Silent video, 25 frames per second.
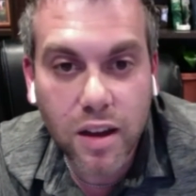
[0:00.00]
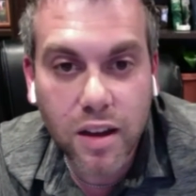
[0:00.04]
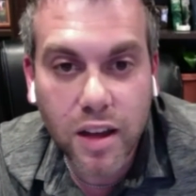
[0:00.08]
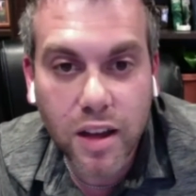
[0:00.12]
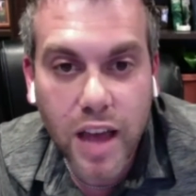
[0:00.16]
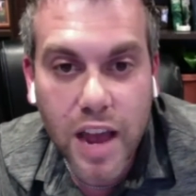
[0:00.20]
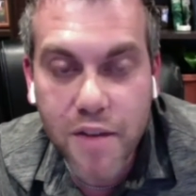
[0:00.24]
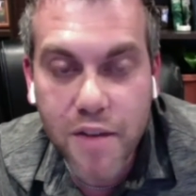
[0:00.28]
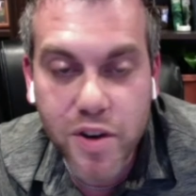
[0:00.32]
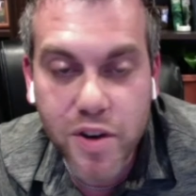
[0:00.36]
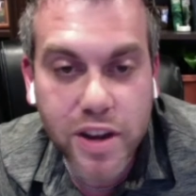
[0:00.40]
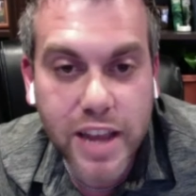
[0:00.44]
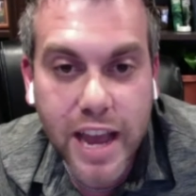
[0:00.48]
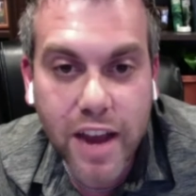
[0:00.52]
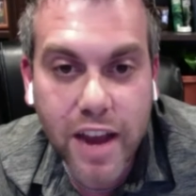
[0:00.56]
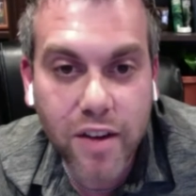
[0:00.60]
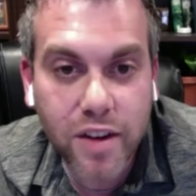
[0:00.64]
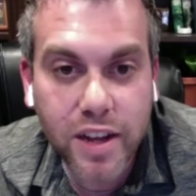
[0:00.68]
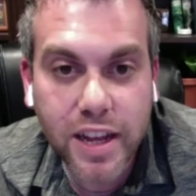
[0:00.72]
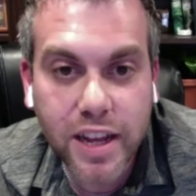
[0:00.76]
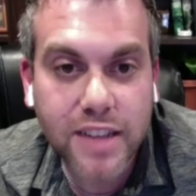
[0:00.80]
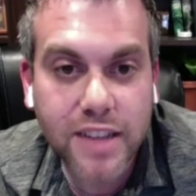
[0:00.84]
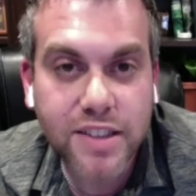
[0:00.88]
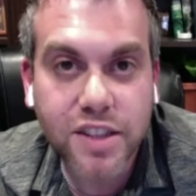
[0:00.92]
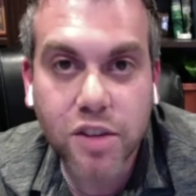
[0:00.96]
Every county
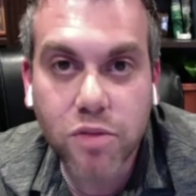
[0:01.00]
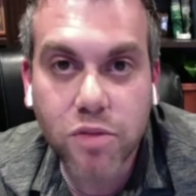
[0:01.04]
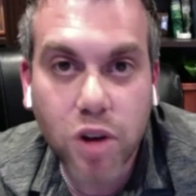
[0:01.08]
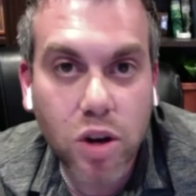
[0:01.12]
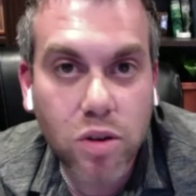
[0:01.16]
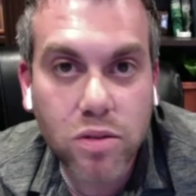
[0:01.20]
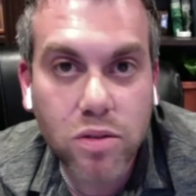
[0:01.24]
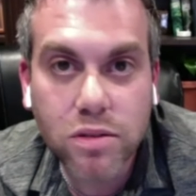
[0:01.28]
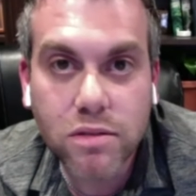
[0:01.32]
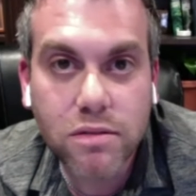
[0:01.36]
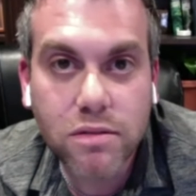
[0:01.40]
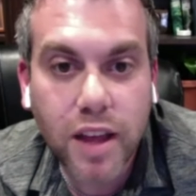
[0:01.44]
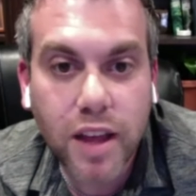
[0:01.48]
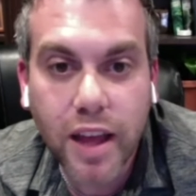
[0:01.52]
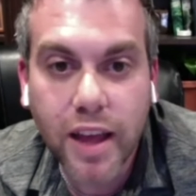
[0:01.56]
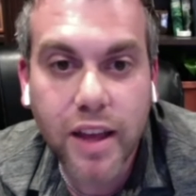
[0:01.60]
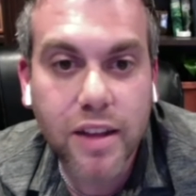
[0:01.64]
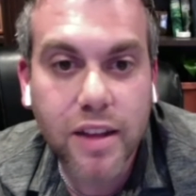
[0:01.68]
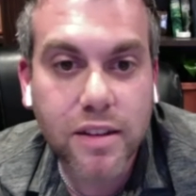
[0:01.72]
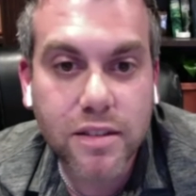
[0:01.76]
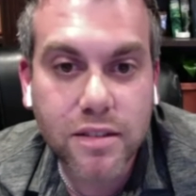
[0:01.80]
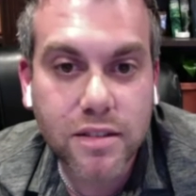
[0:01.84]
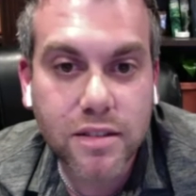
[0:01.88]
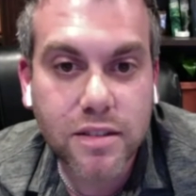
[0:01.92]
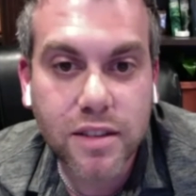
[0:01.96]
has their own,
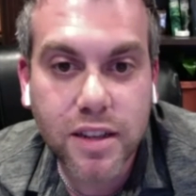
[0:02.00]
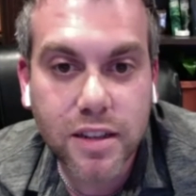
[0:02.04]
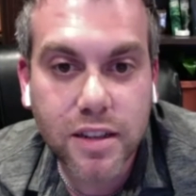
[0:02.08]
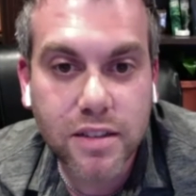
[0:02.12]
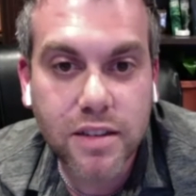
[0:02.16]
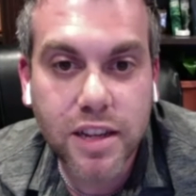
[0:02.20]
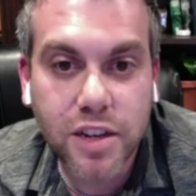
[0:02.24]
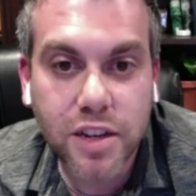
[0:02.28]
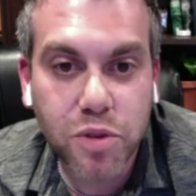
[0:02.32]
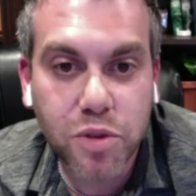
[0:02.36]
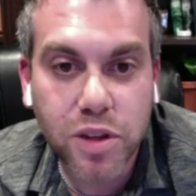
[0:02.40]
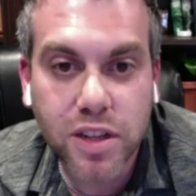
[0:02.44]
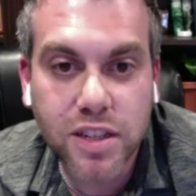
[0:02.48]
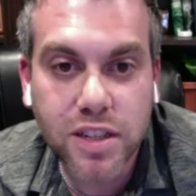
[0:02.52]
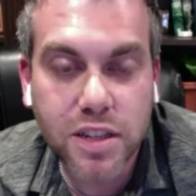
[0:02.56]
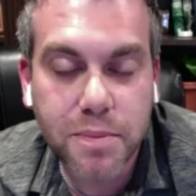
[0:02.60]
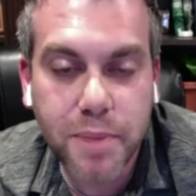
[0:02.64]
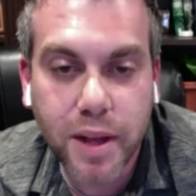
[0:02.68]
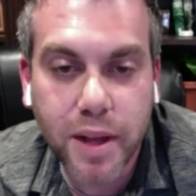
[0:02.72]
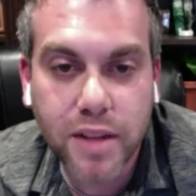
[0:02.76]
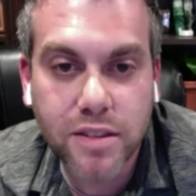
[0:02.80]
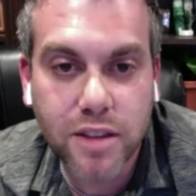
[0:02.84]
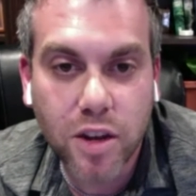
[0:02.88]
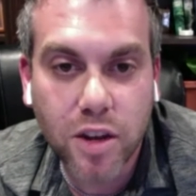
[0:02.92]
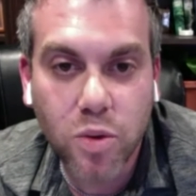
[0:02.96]
and it really
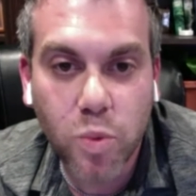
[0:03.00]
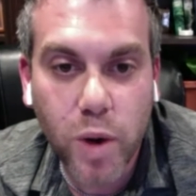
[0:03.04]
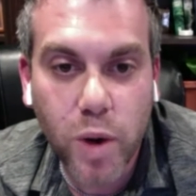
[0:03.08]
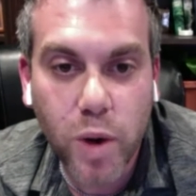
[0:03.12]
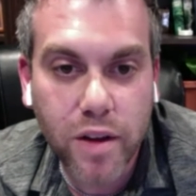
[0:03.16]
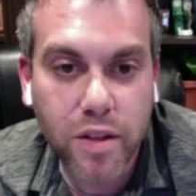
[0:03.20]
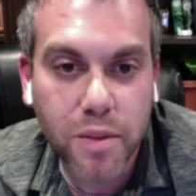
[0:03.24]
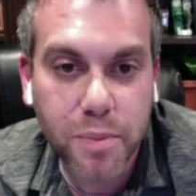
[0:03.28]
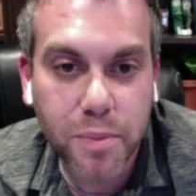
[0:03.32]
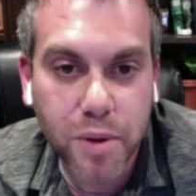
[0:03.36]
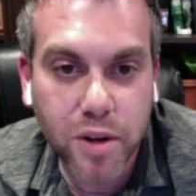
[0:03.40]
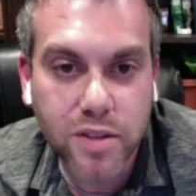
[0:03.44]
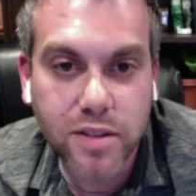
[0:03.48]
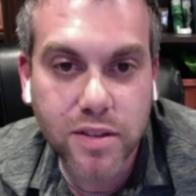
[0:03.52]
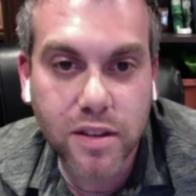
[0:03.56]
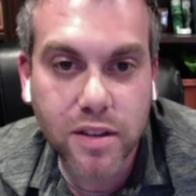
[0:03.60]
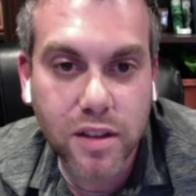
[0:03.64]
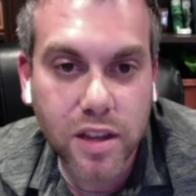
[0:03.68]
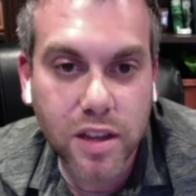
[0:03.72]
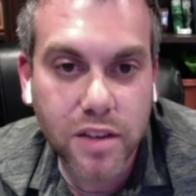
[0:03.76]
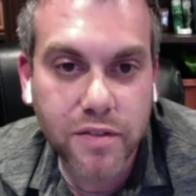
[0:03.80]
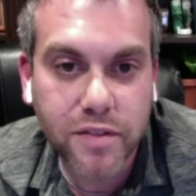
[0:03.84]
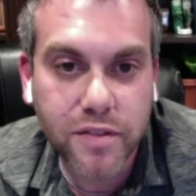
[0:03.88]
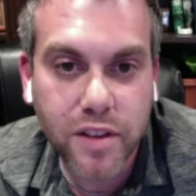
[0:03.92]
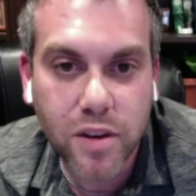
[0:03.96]
depends on where the person
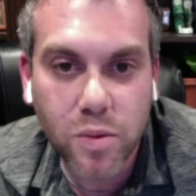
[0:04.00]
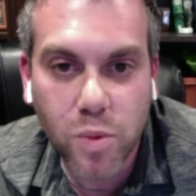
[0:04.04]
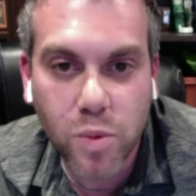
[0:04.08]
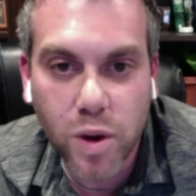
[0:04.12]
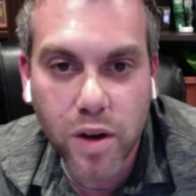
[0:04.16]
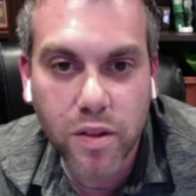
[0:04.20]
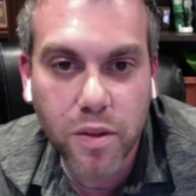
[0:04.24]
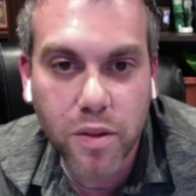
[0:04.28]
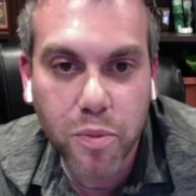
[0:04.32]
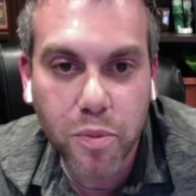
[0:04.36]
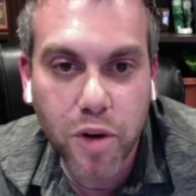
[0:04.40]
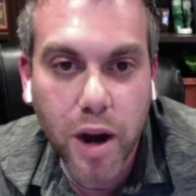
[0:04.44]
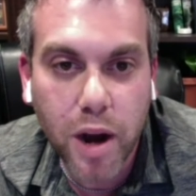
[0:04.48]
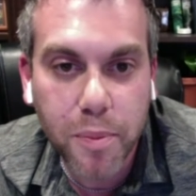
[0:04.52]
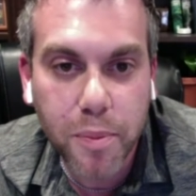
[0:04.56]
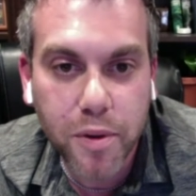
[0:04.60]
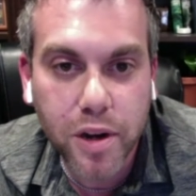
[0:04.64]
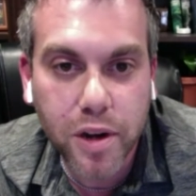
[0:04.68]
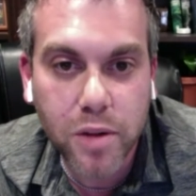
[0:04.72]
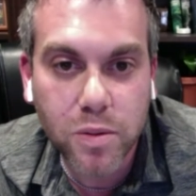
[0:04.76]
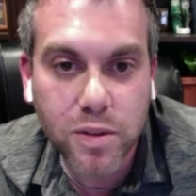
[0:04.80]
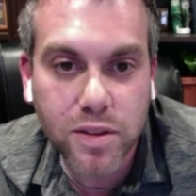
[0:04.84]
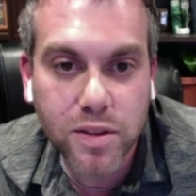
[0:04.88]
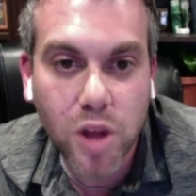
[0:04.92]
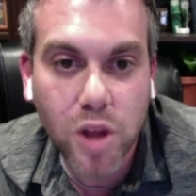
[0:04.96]
lived and where the
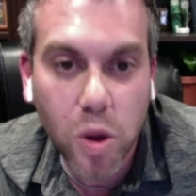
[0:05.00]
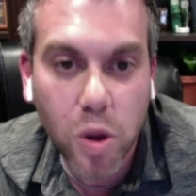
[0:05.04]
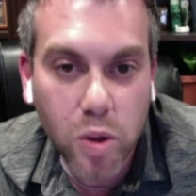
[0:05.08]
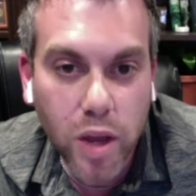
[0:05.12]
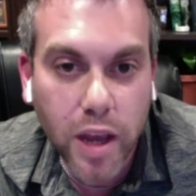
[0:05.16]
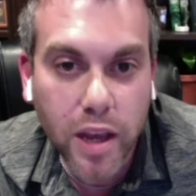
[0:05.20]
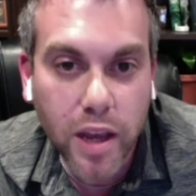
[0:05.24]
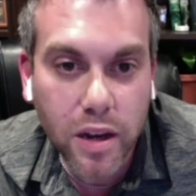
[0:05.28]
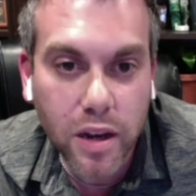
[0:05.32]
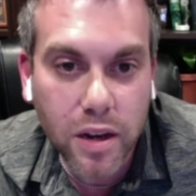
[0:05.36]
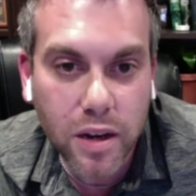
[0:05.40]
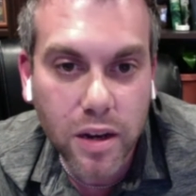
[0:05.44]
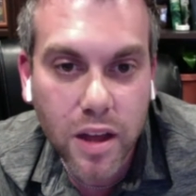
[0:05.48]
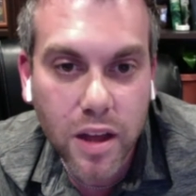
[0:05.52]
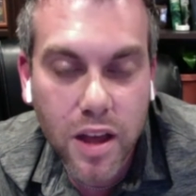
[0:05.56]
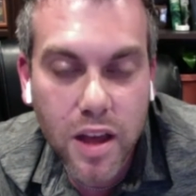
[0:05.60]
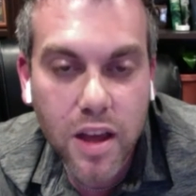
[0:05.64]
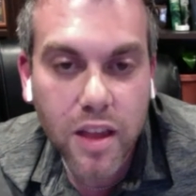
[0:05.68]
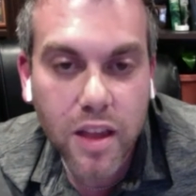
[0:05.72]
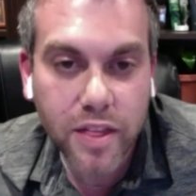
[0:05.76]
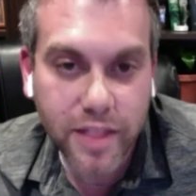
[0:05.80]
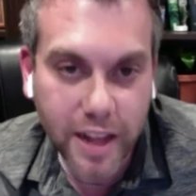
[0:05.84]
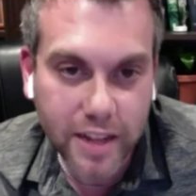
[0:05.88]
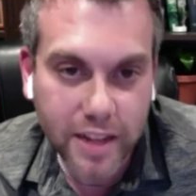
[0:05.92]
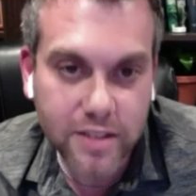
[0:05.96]
property was located.
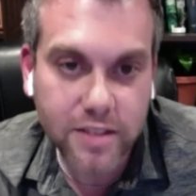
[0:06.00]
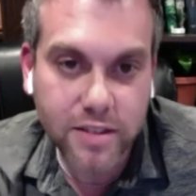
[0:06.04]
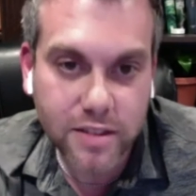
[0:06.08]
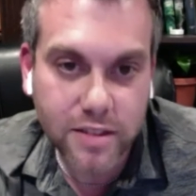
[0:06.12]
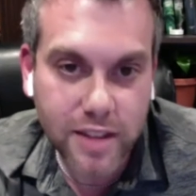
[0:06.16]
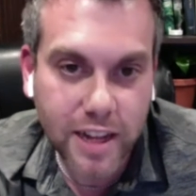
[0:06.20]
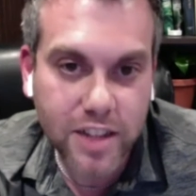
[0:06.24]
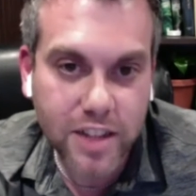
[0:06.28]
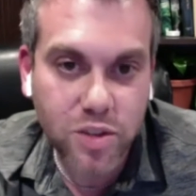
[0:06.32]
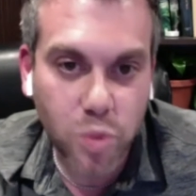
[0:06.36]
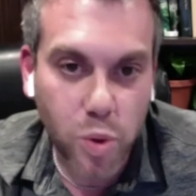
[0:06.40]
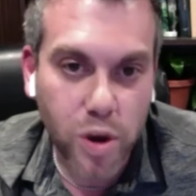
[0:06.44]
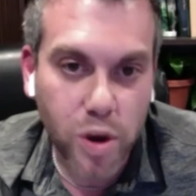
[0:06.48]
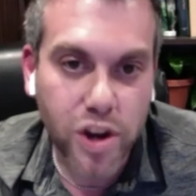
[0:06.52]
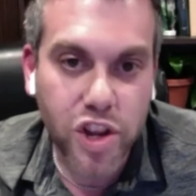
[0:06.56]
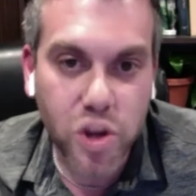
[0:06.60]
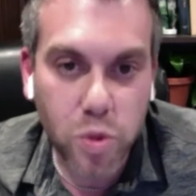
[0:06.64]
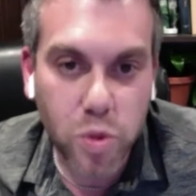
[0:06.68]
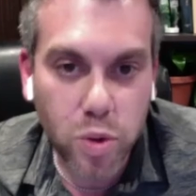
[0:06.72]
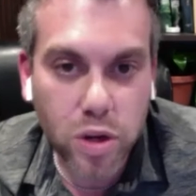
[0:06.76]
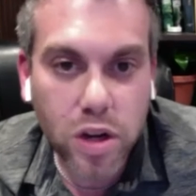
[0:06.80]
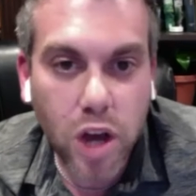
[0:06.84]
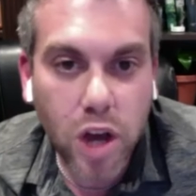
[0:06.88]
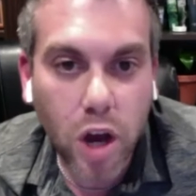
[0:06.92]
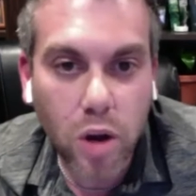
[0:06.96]
That's where you
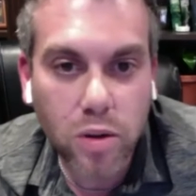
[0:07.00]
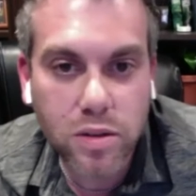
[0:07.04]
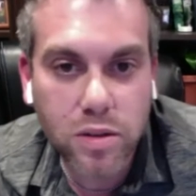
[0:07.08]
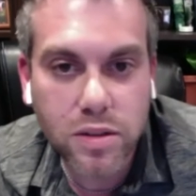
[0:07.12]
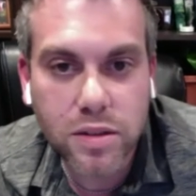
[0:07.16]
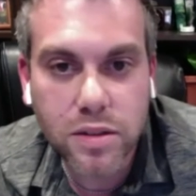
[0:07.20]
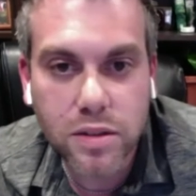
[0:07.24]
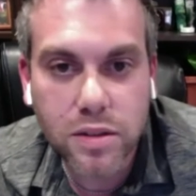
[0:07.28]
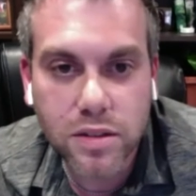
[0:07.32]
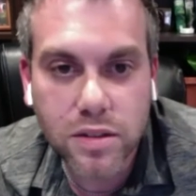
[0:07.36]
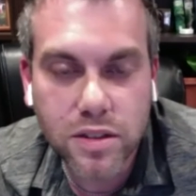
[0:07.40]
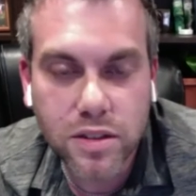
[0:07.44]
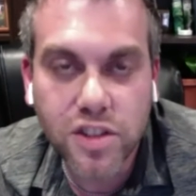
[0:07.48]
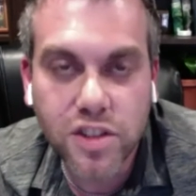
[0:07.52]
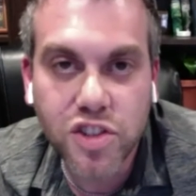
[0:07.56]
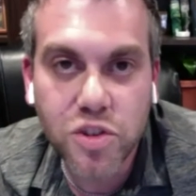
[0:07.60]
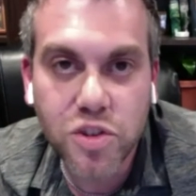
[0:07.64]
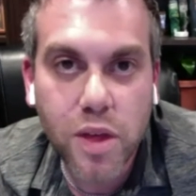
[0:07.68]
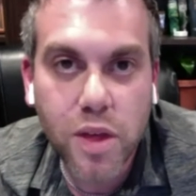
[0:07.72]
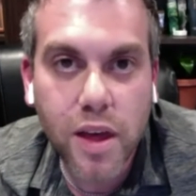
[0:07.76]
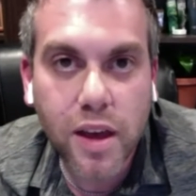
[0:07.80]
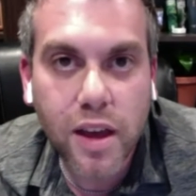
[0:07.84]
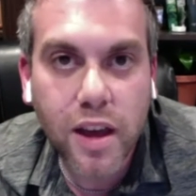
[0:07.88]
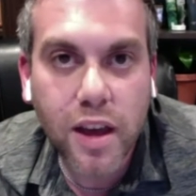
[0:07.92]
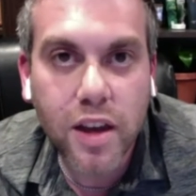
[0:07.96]
would go to do
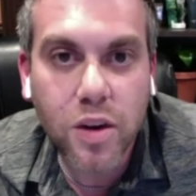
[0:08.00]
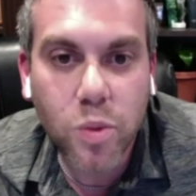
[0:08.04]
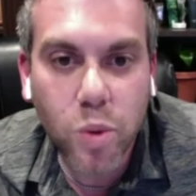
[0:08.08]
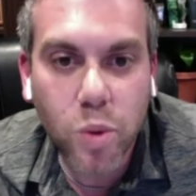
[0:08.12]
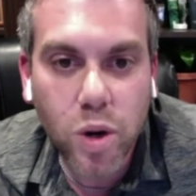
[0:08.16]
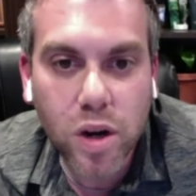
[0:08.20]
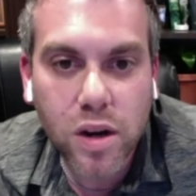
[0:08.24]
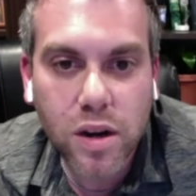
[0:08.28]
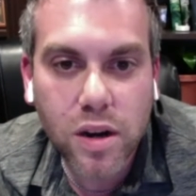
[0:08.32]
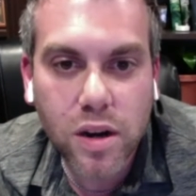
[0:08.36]
that kind of work.